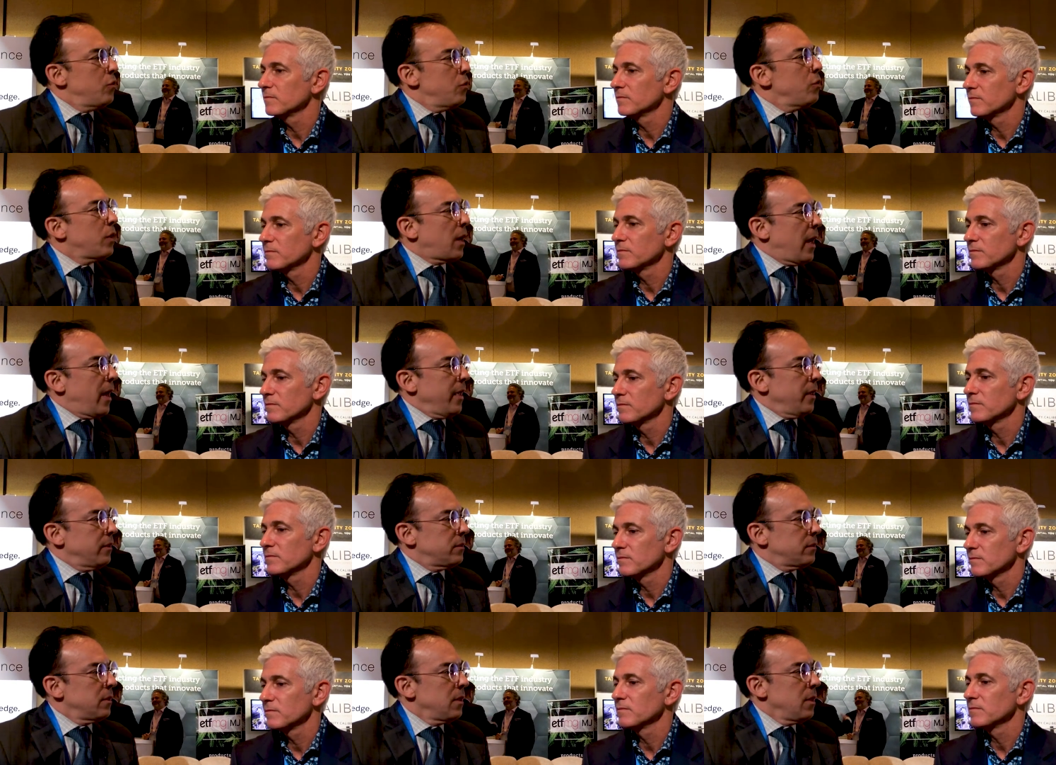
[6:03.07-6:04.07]
Speaker 1: new
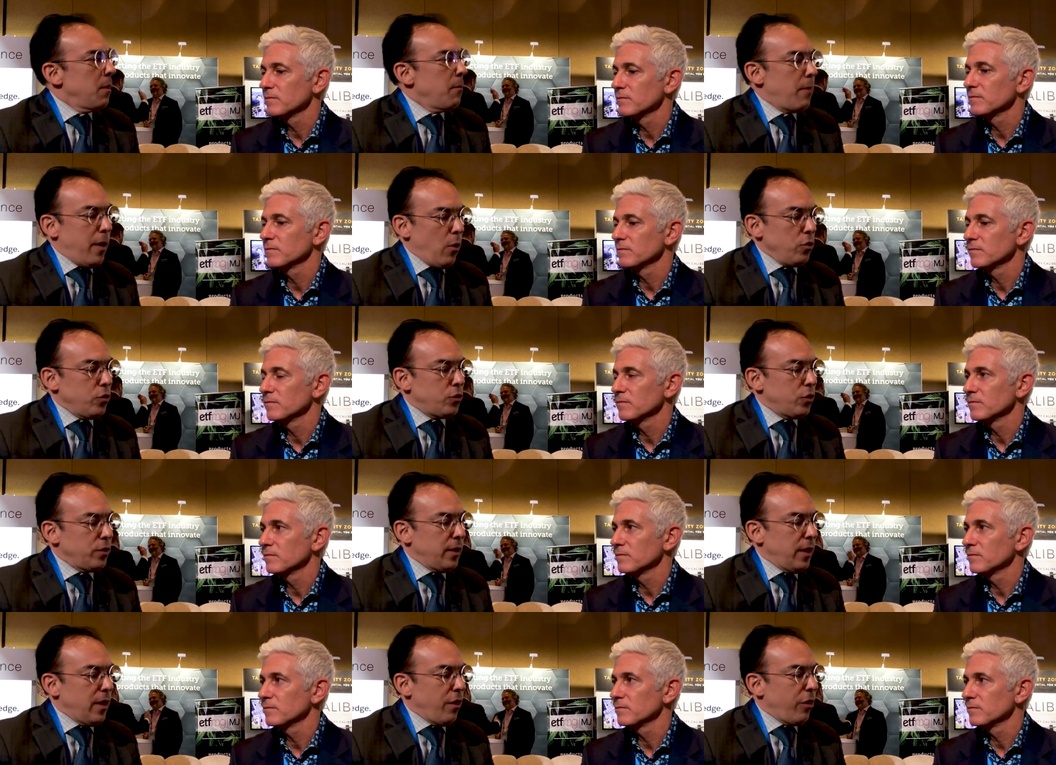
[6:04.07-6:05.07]
clients, but also
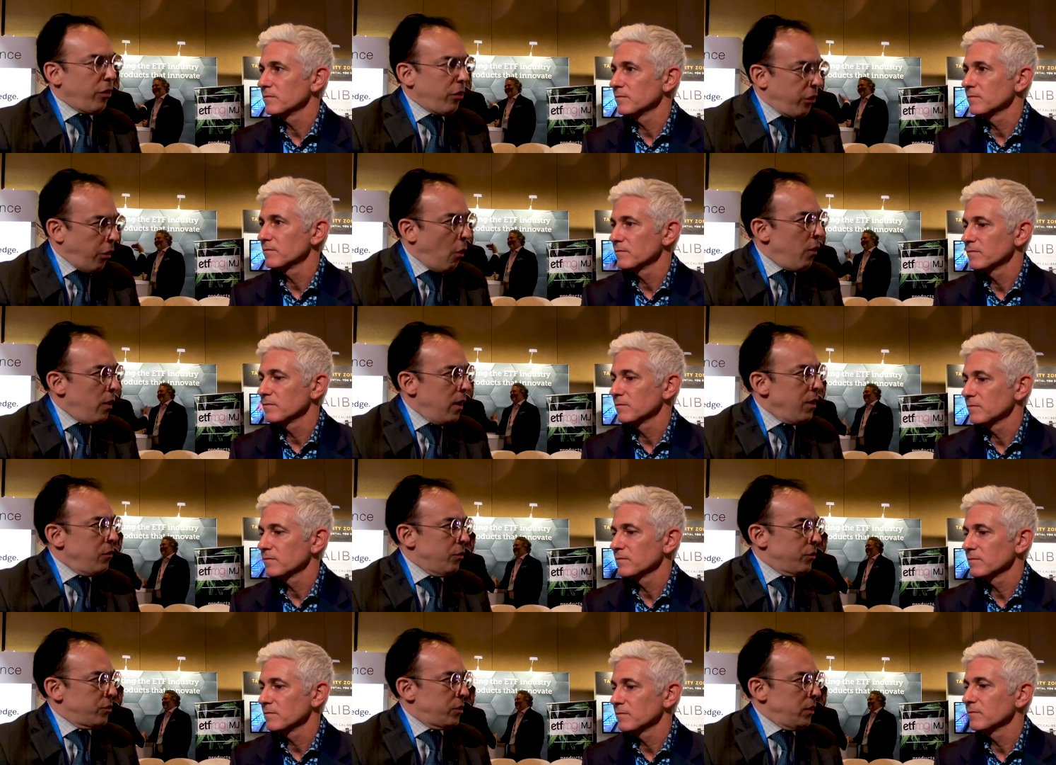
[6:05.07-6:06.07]
the thought
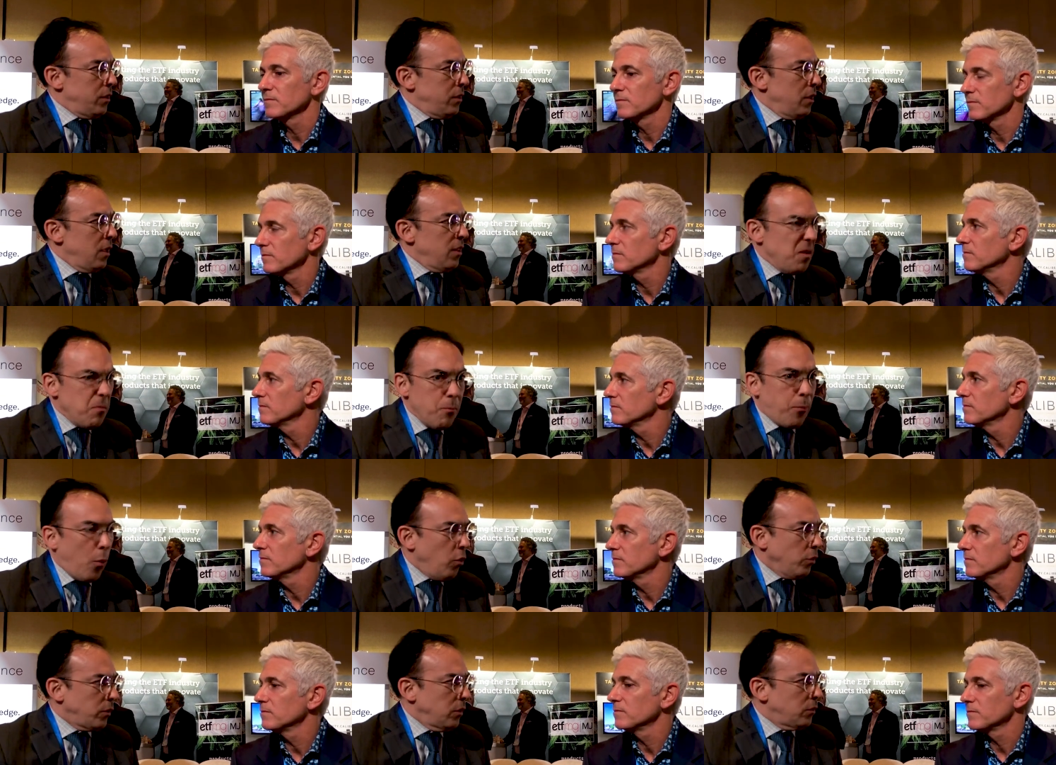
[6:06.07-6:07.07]
leadership, the
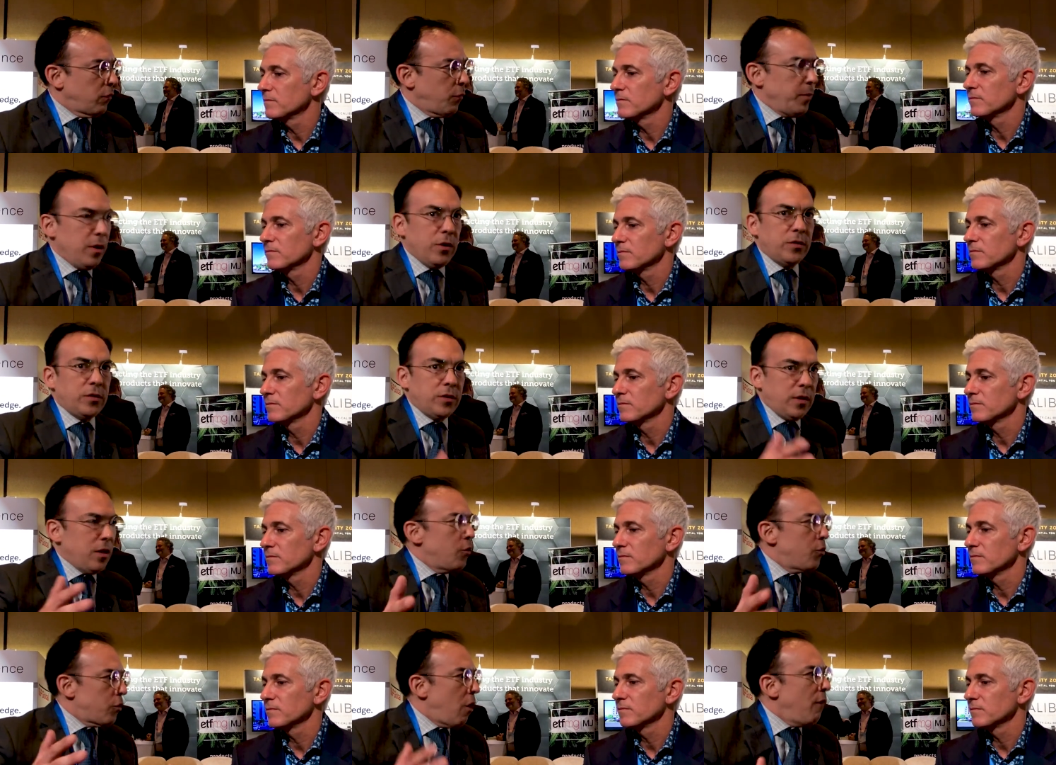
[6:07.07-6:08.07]
importance of being seen.
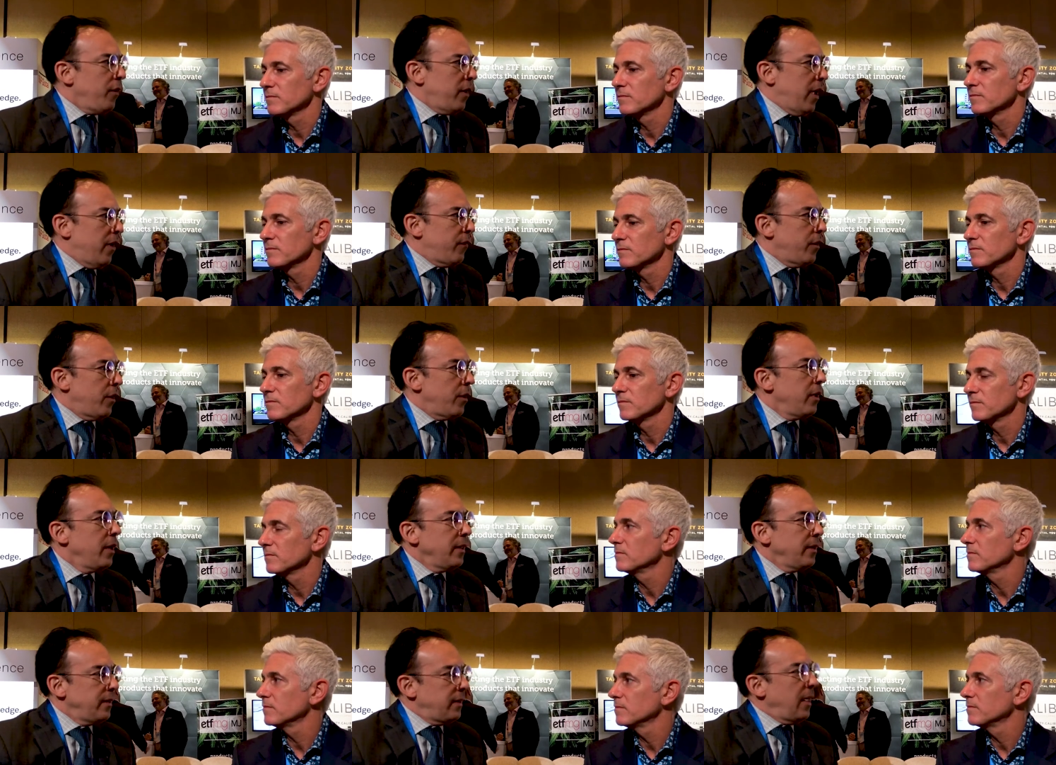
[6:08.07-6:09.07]
Ron Geffner
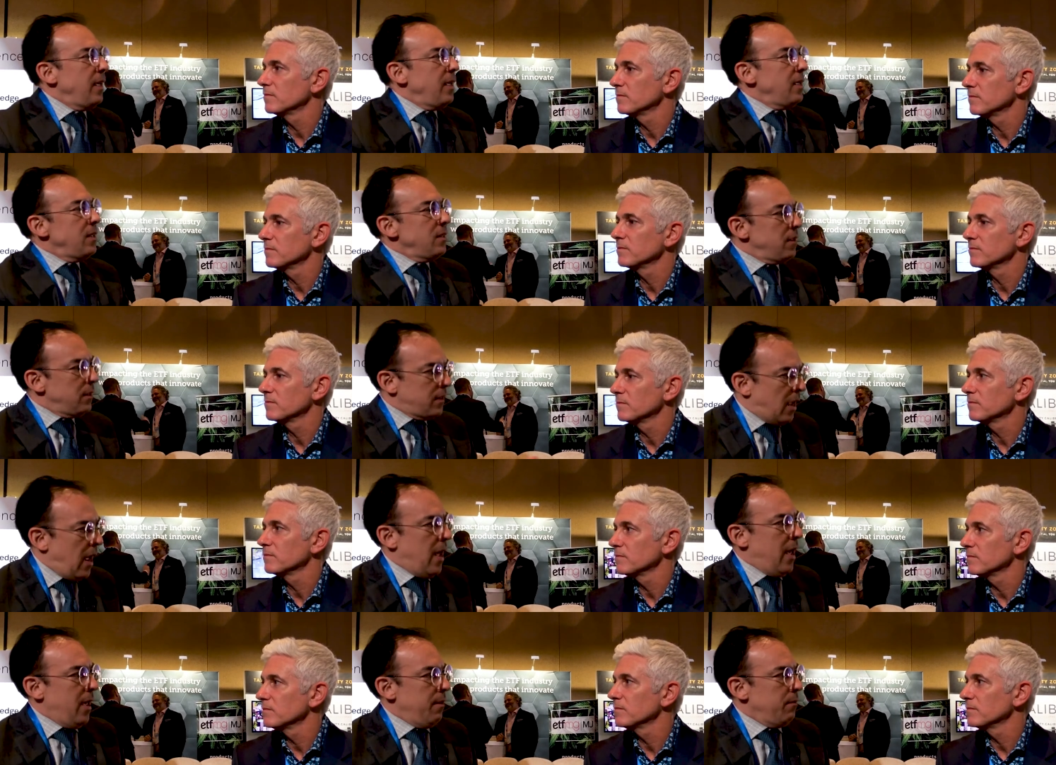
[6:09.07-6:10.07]
taking the
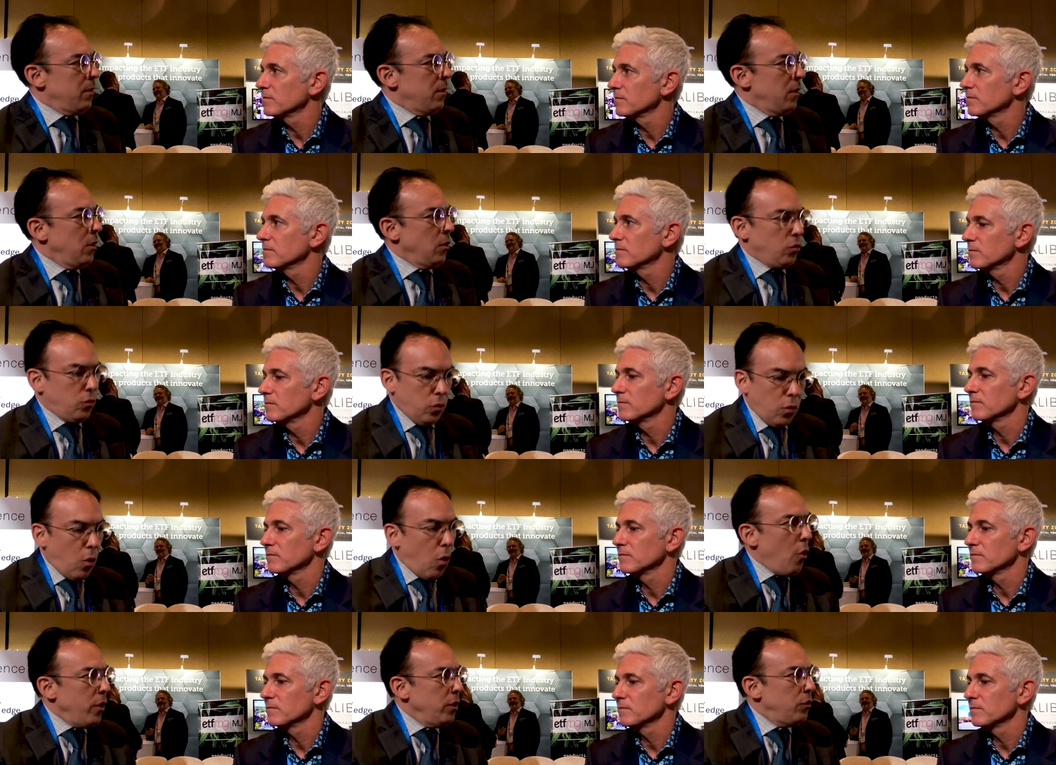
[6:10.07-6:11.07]
time to
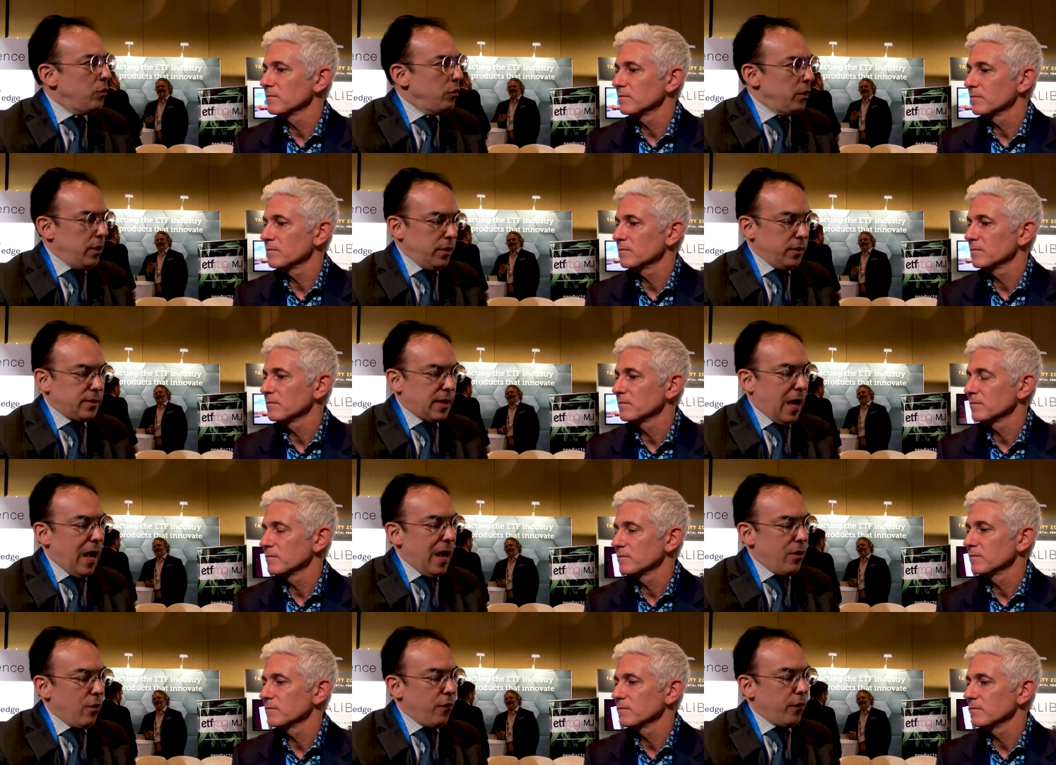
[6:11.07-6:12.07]
go into this
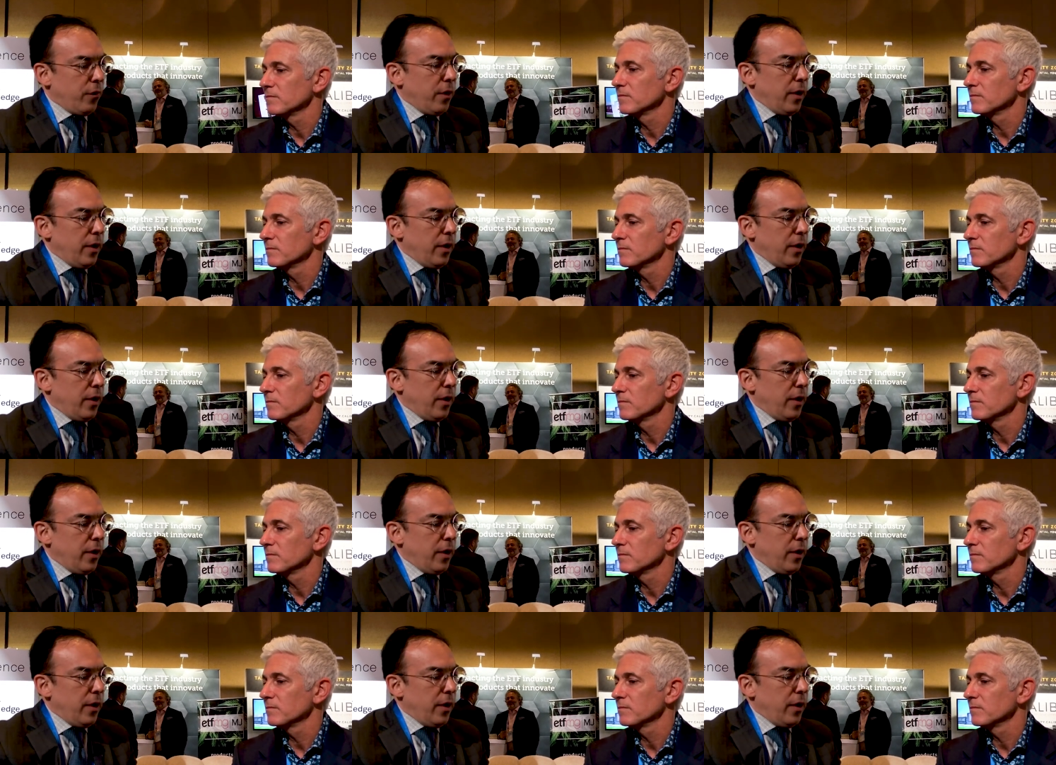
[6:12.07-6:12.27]
kind of